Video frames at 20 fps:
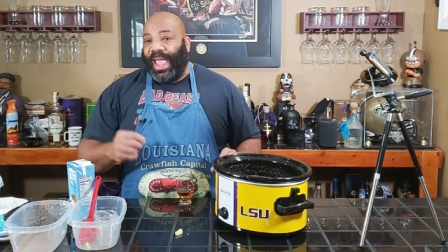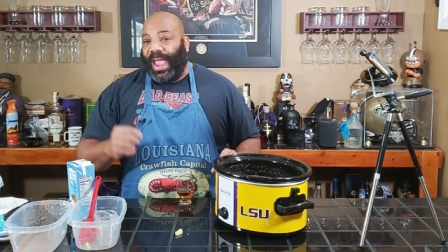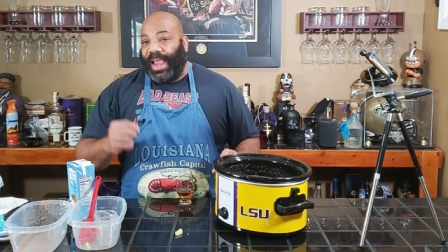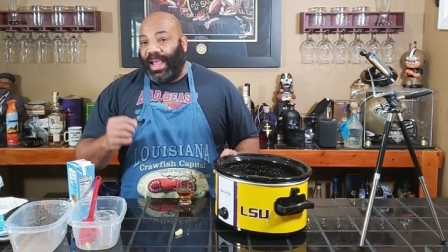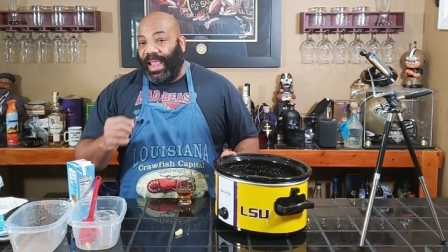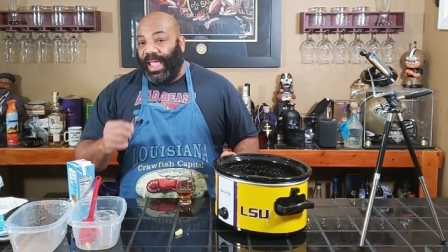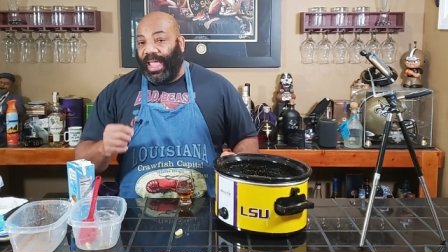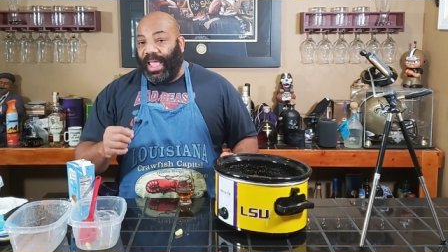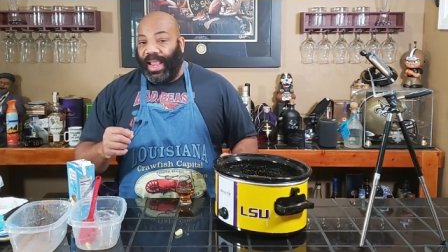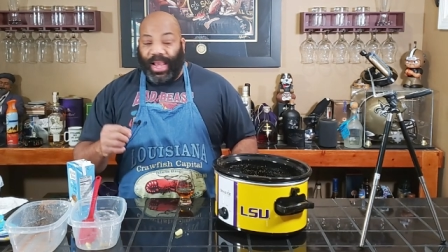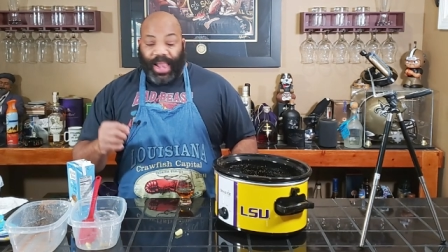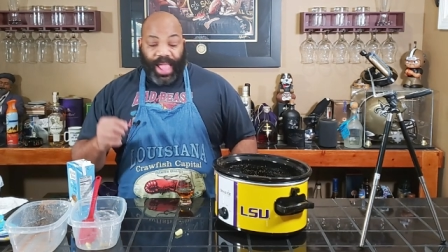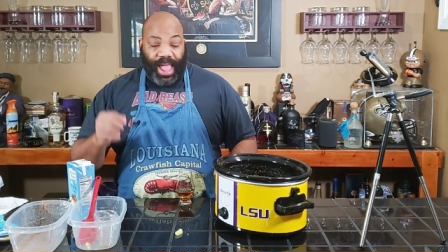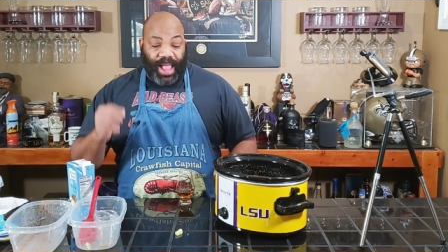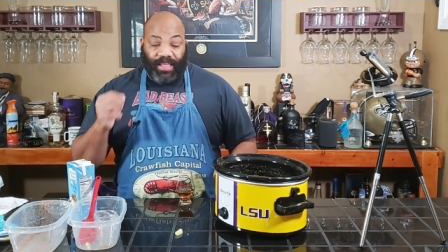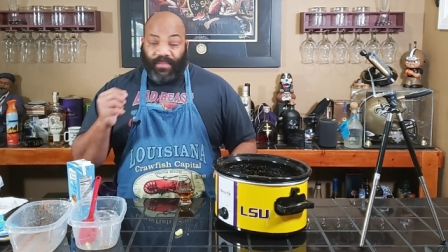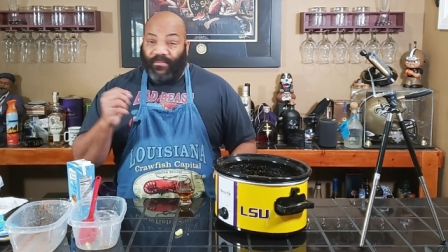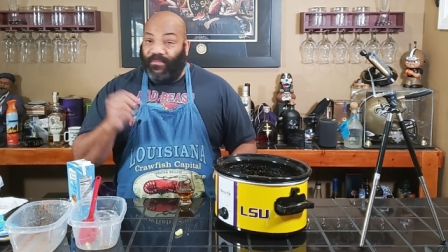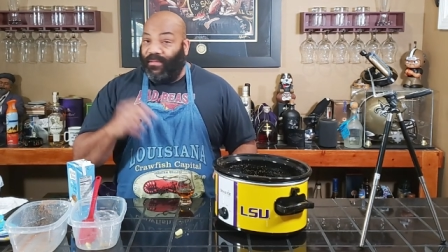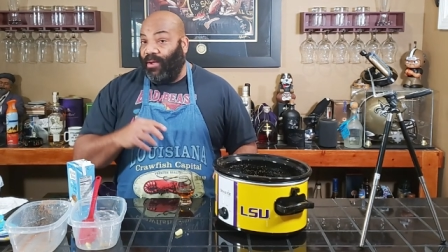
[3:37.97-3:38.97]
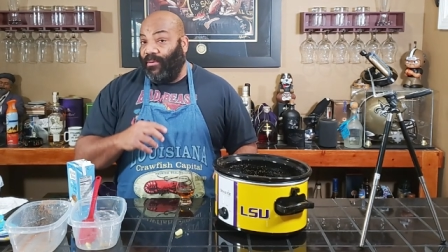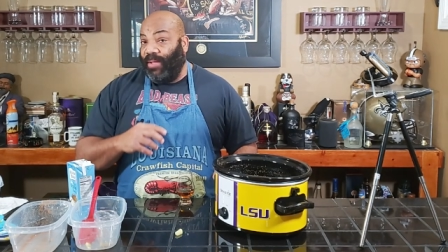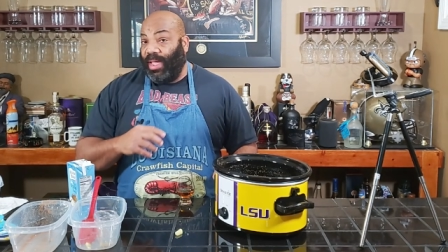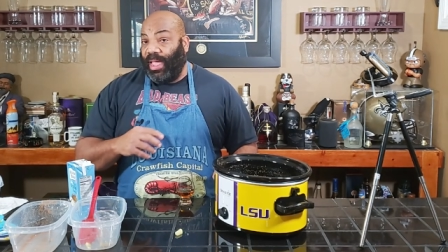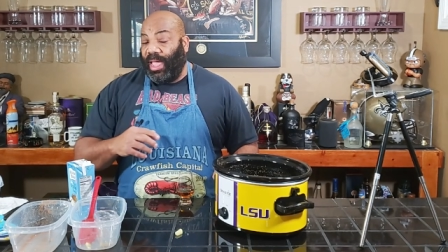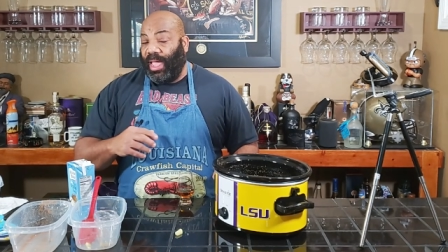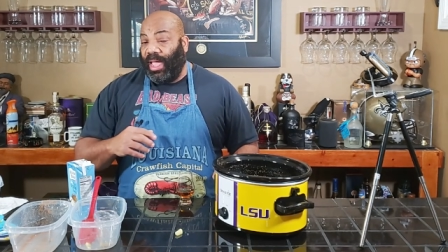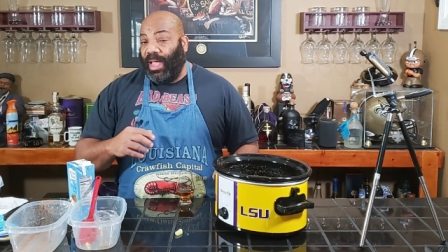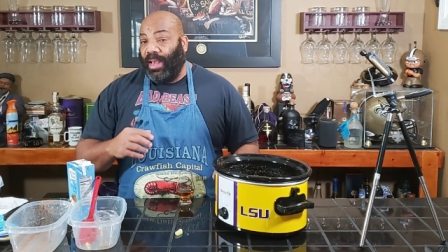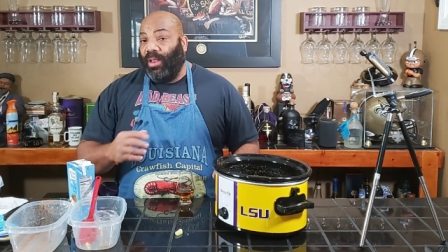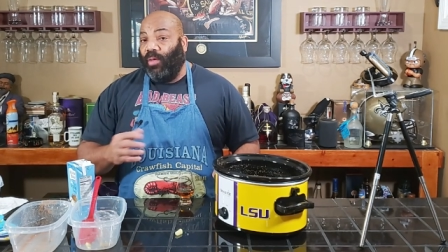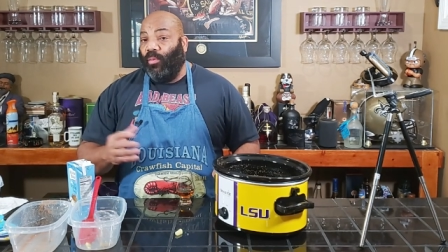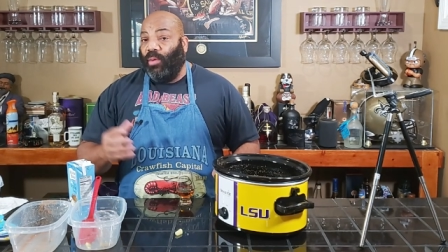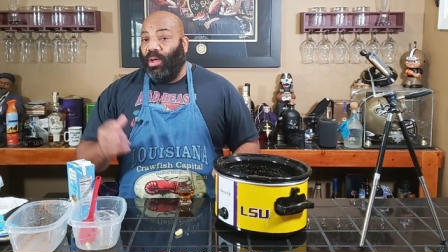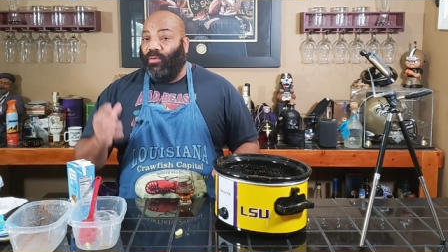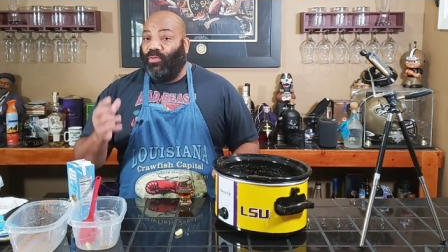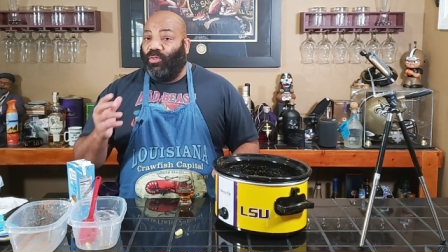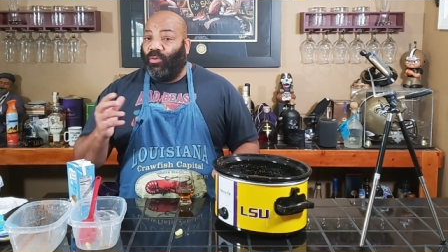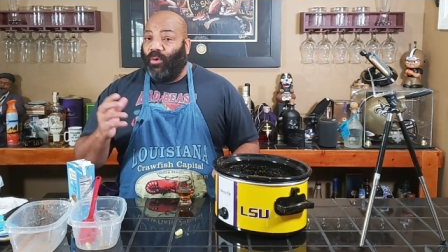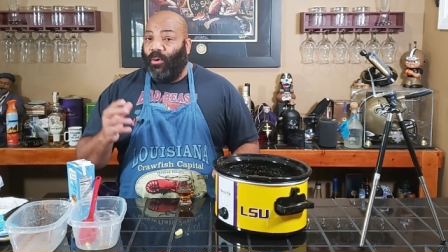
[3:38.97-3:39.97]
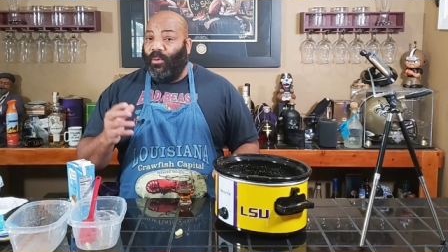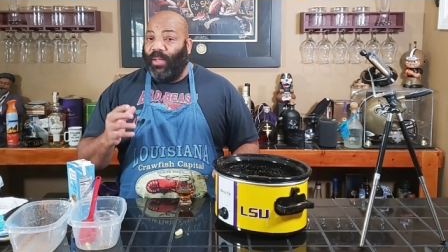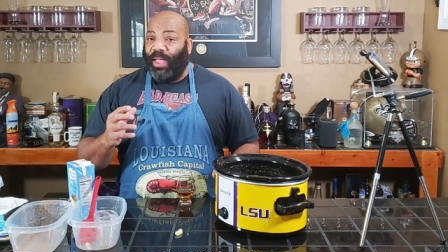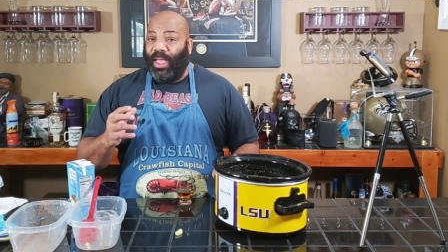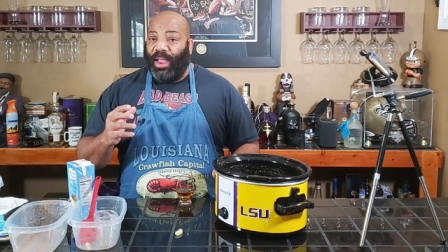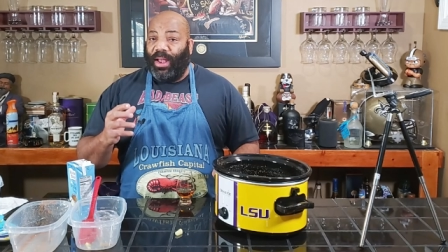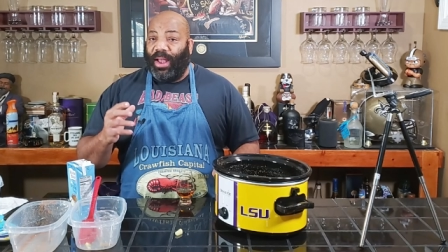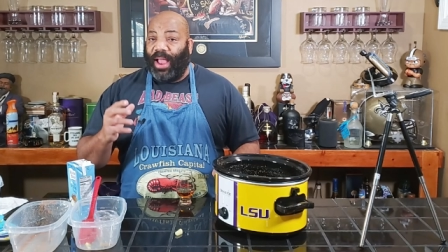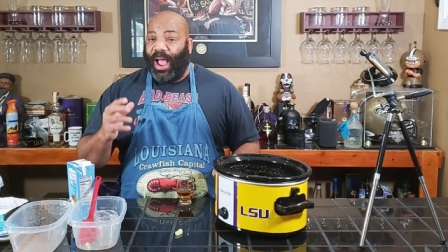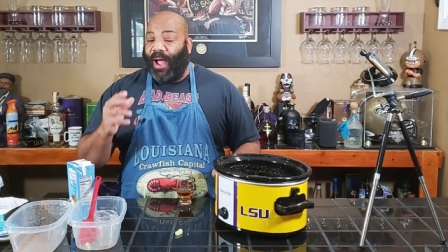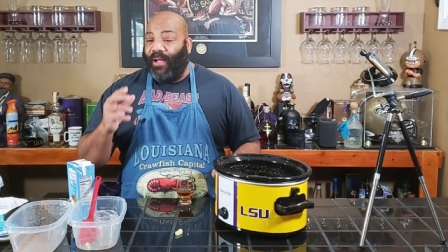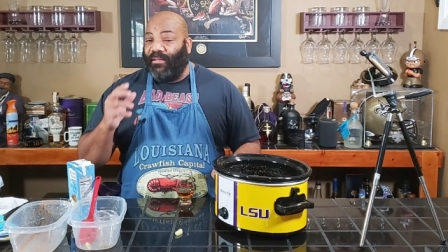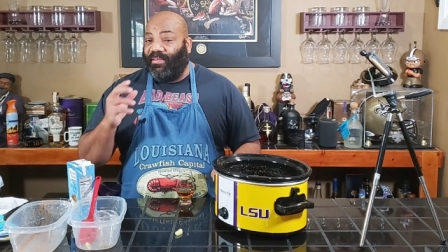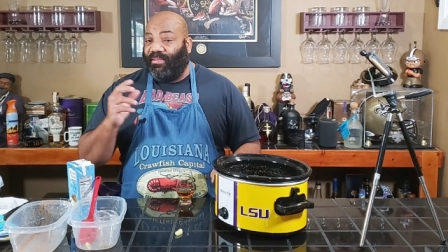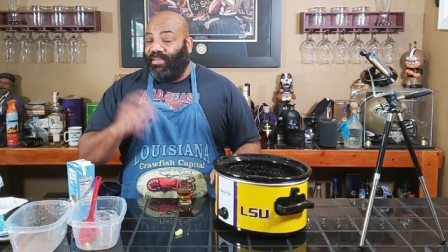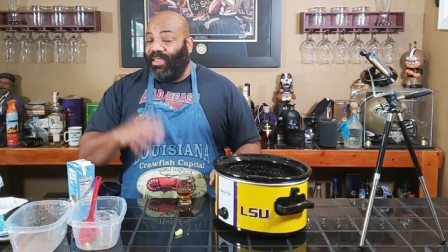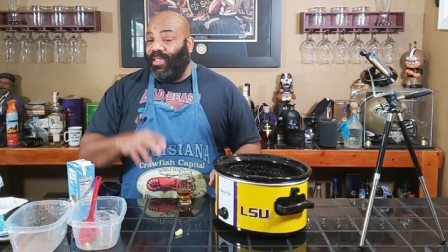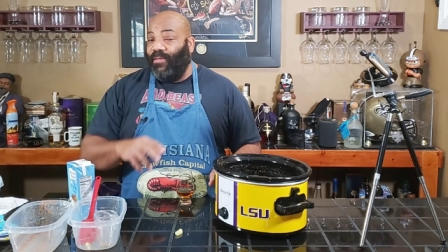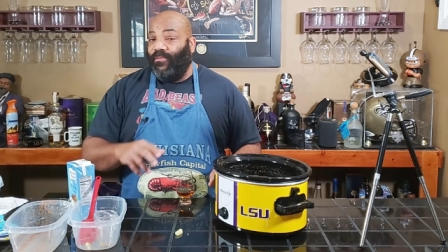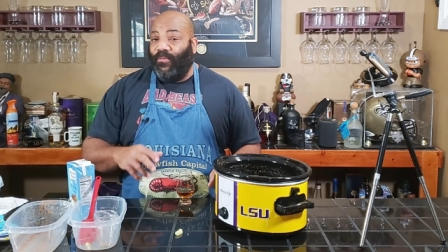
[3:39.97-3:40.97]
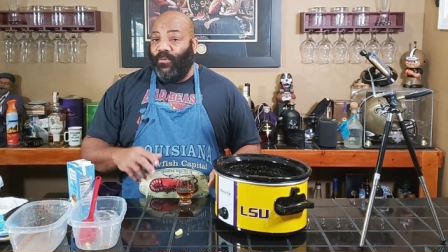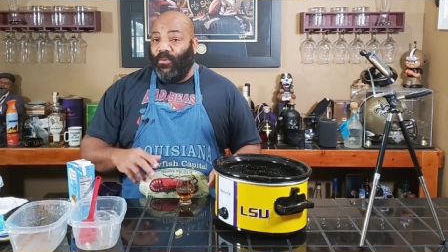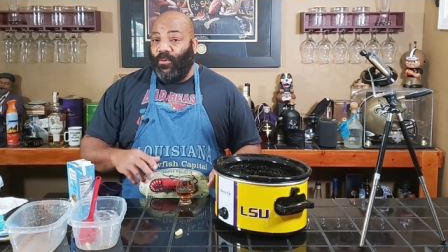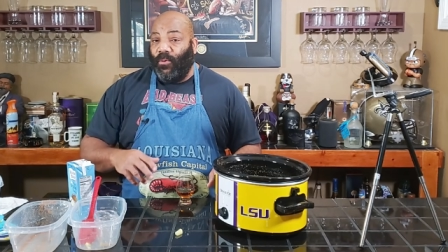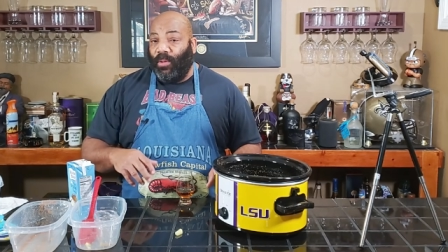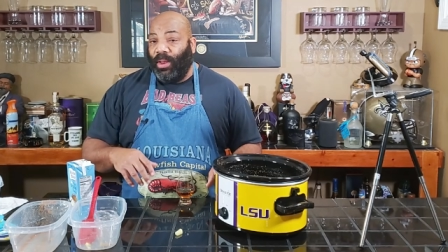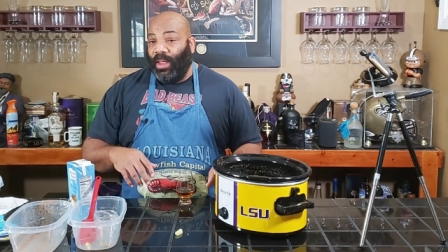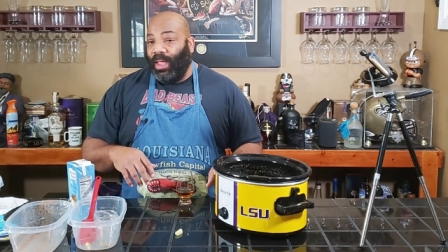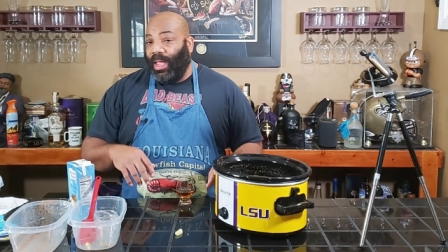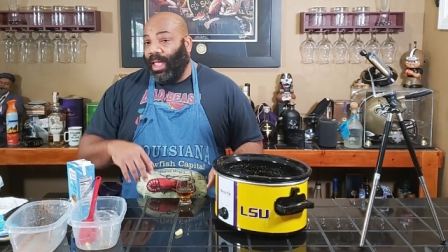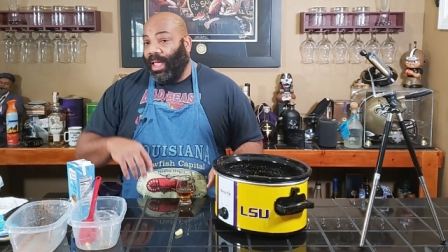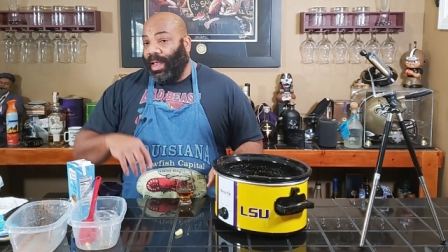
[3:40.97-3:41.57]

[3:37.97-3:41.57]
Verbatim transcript: And then at the very end, we're gonna throw in our seafood.